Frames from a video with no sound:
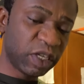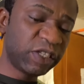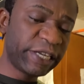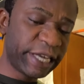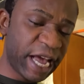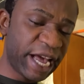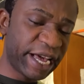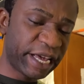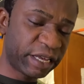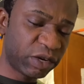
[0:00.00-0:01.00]
There's a
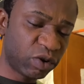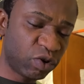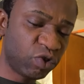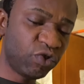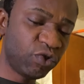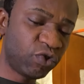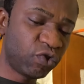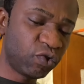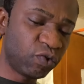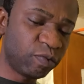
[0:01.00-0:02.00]
guy on
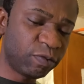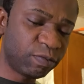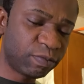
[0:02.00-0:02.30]
YouTube.